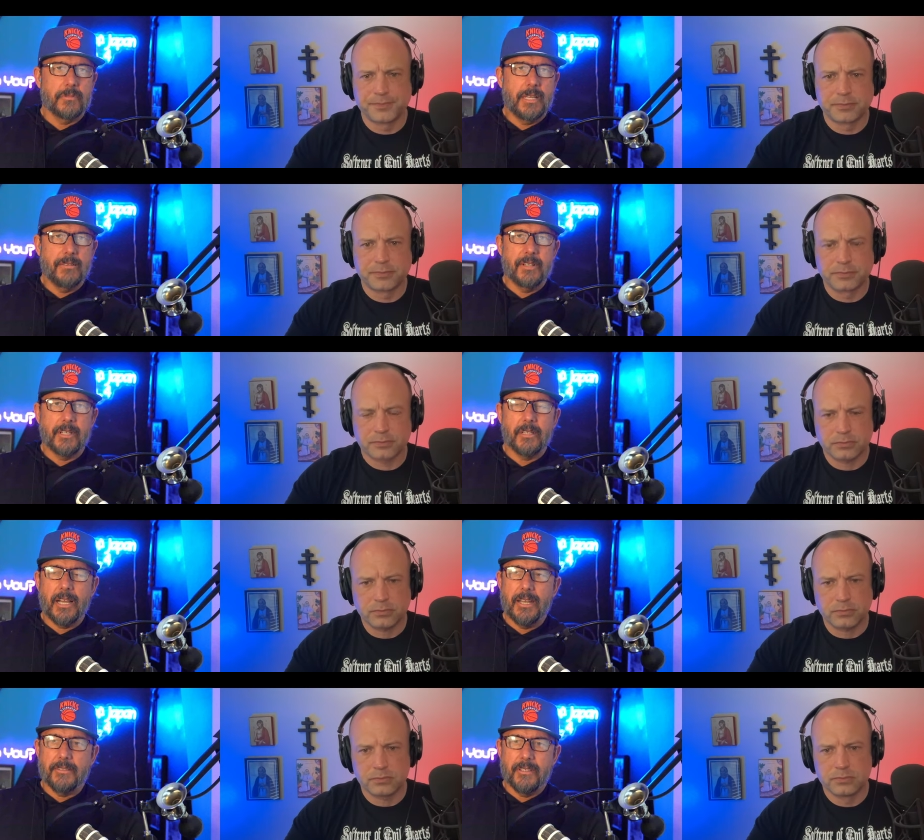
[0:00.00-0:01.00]
Speaker 1: David and
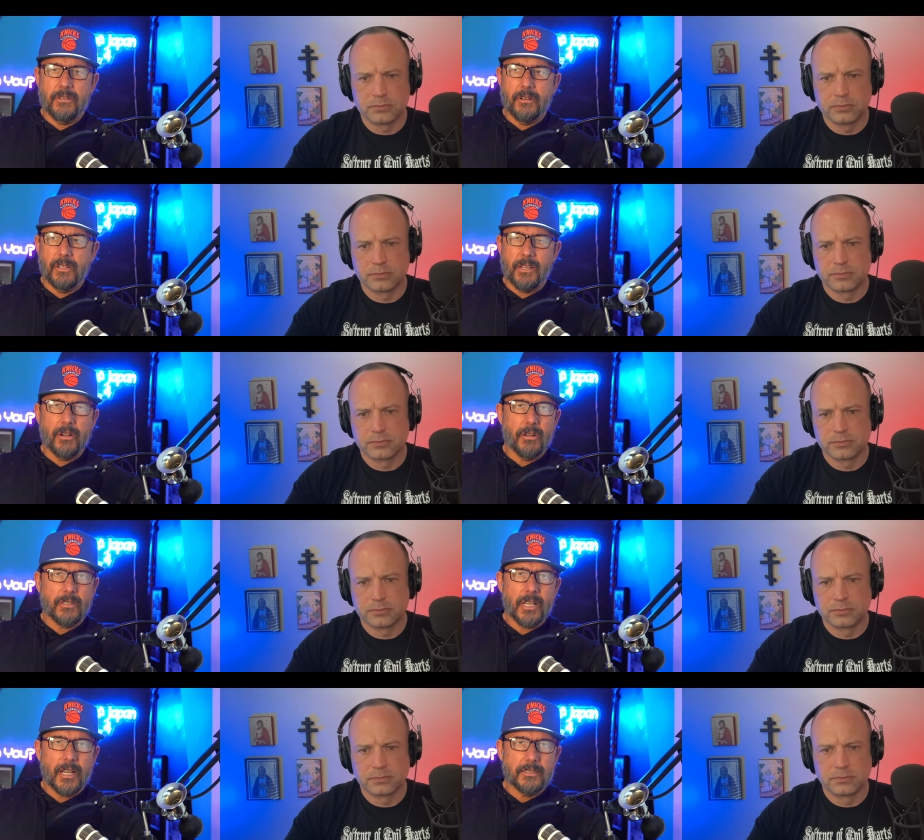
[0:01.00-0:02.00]
Goliath. These aren't like
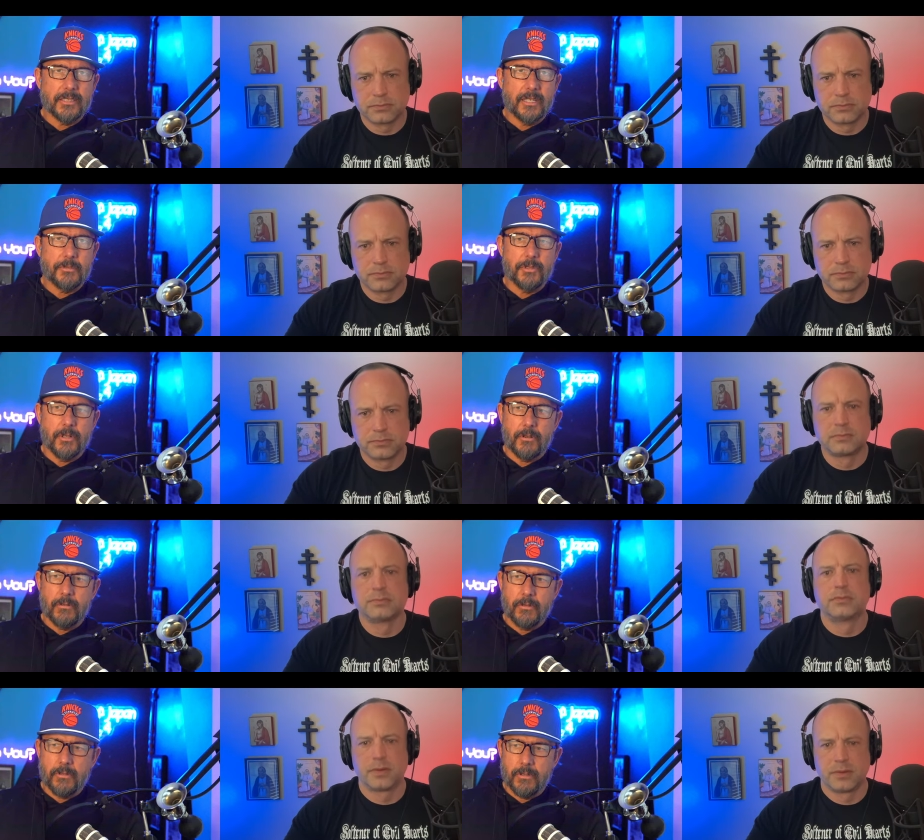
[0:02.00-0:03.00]
hard concepts, you
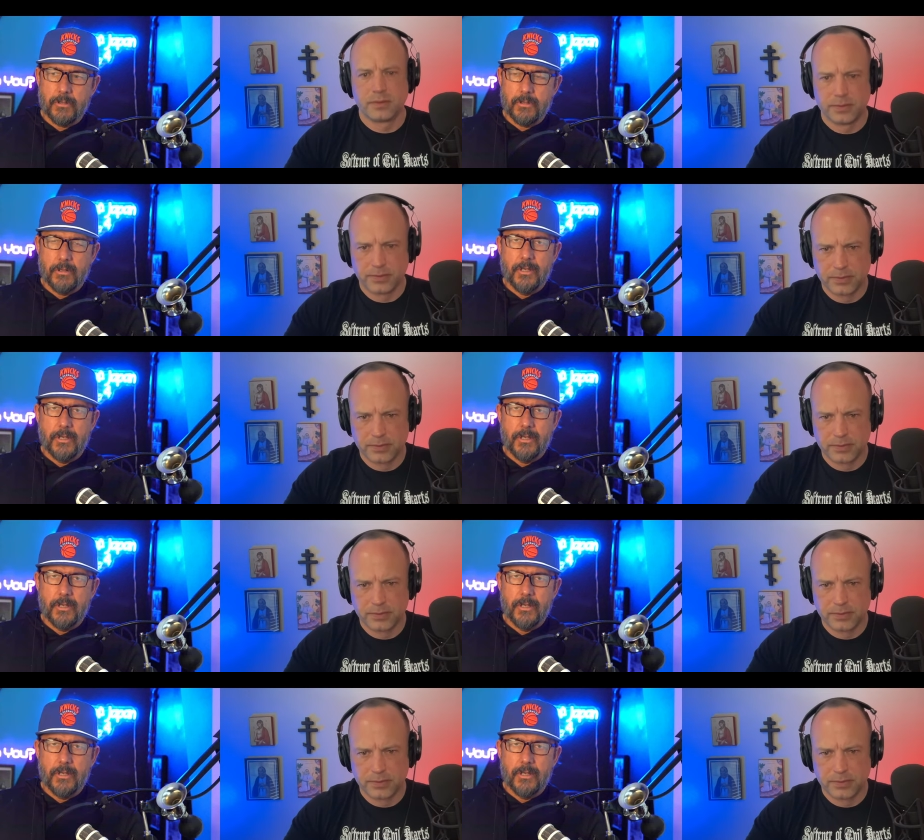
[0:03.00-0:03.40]
know. And